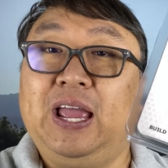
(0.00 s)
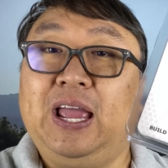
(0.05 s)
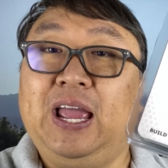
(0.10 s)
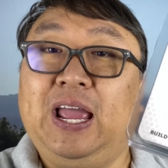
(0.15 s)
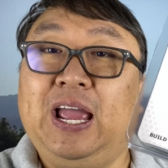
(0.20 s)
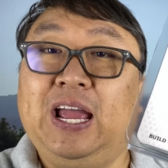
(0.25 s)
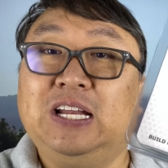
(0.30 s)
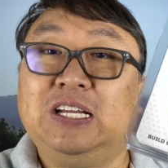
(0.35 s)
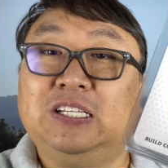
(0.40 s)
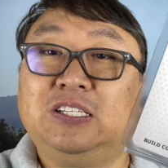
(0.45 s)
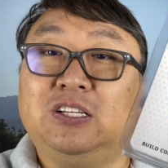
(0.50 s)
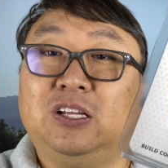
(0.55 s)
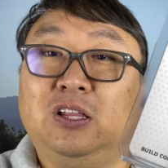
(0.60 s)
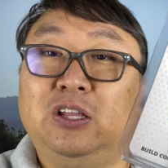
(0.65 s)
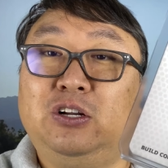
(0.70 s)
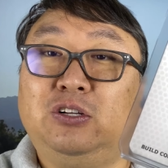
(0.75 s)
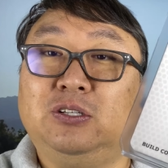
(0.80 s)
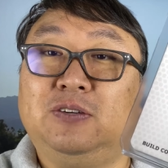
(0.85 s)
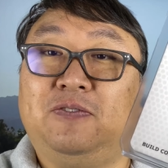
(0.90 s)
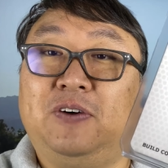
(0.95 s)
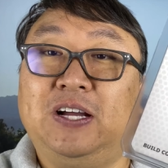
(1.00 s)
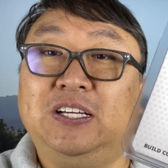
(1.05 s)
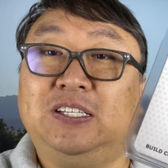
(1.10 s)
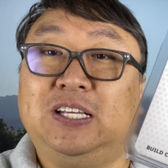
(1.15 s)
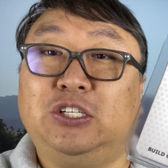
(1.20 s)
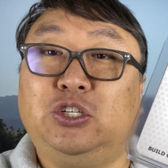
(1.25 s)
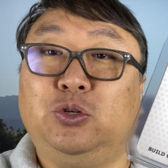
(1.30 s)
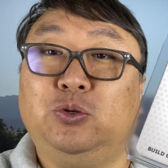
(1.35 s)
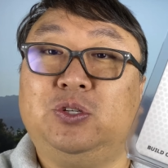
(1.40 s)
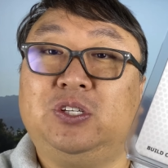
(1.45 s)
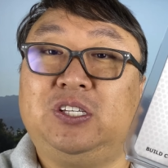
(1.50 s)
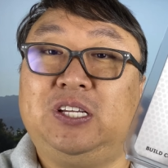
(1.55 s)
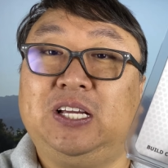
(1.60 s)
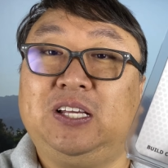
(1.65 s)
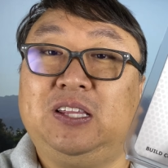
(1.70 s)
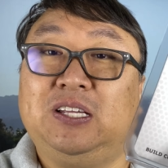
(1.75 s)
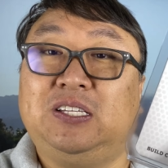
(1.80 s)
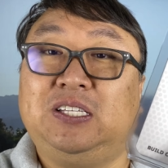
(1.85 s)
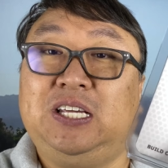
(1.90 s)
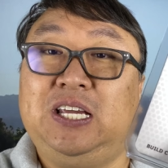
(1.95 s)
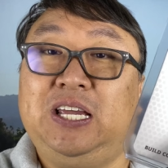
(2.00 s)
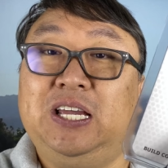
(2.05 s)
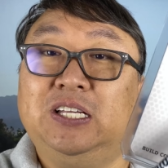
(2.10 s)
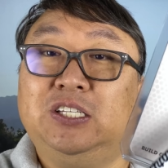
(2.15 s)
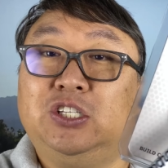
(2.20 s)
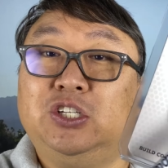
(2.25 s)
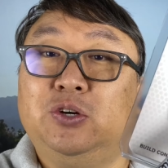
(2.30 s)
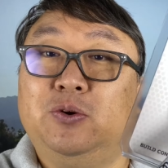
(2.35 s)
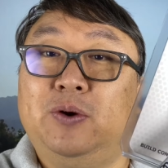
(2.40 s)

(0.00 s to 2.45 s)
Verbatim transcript: And it's a little device that you stick the tee into,